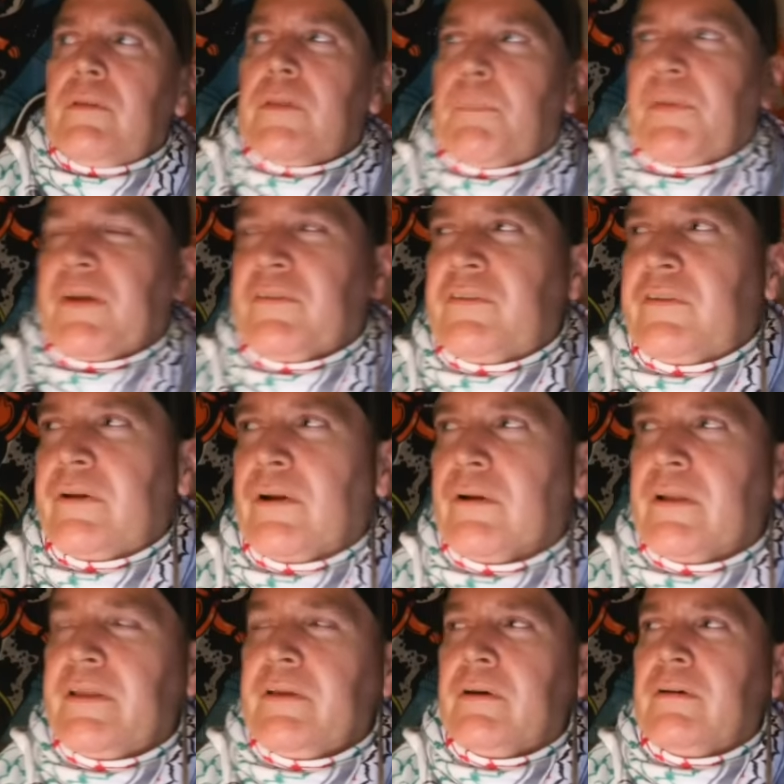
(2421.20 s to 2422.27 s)
The
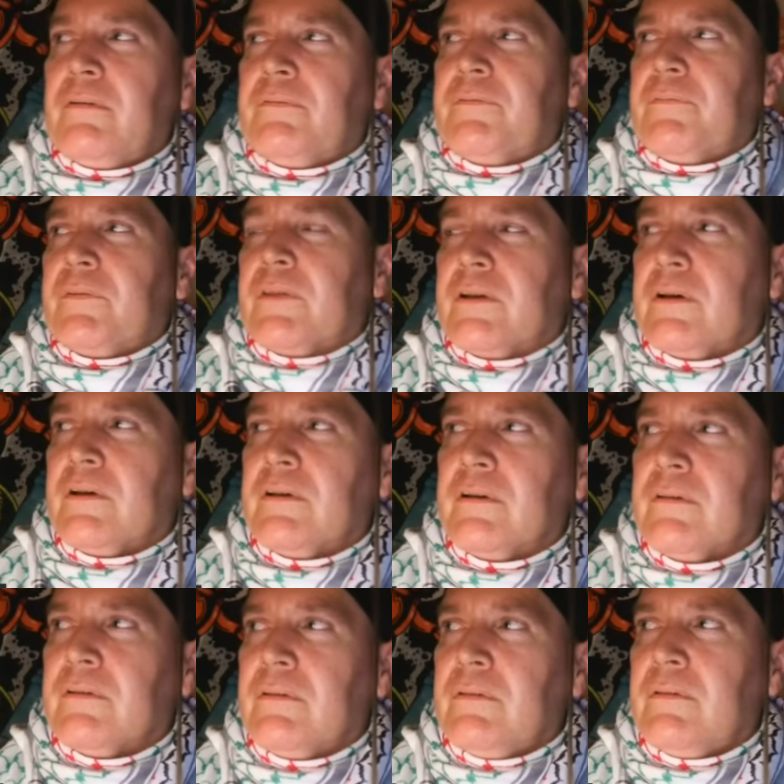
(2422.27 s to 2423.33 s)
posterity of
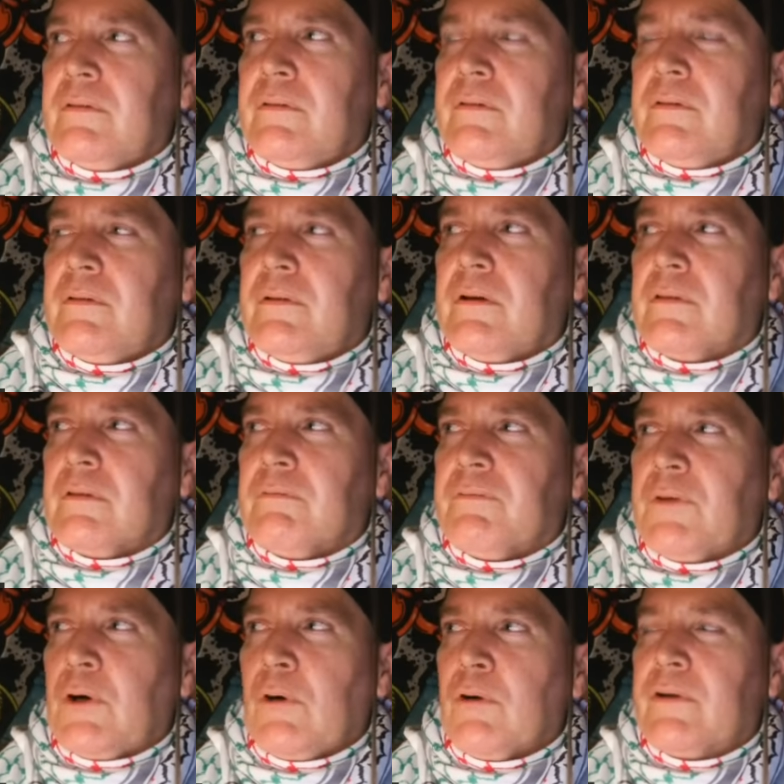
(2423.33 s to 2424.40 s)
the
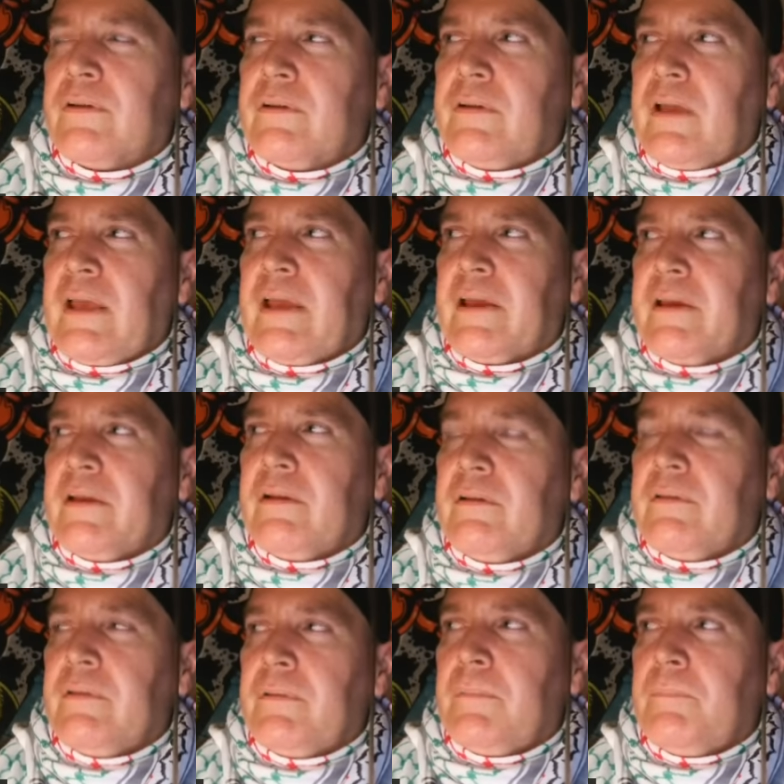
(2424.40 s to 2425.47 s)
Volk,
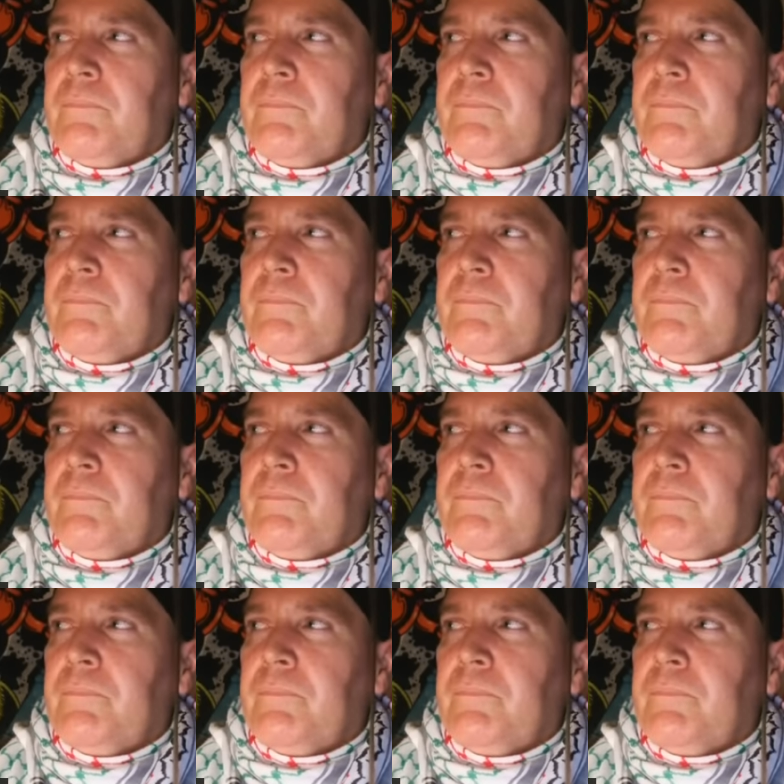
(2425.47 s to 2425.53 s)
and